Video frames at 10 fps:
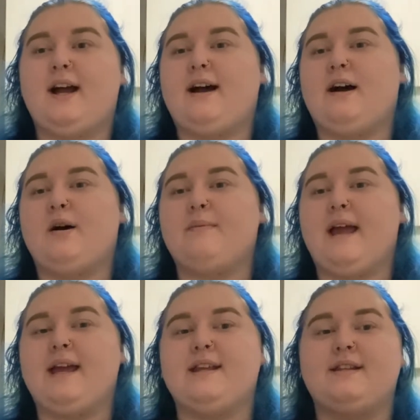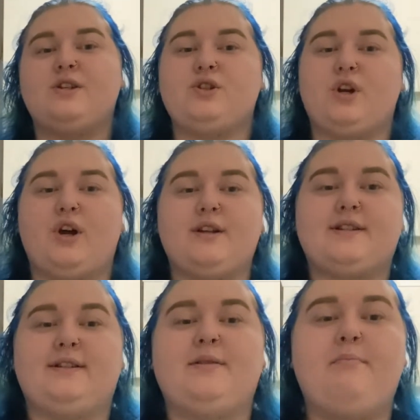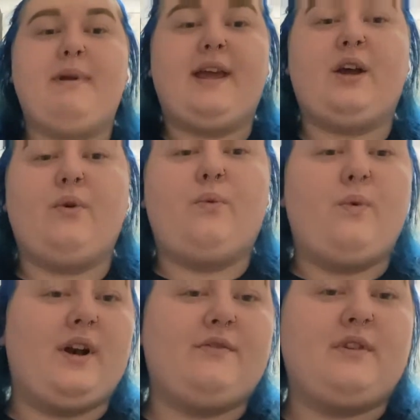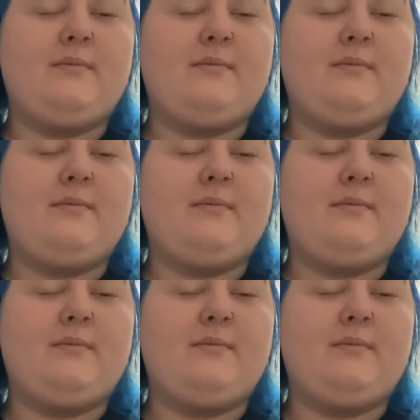And this shirt being one of them.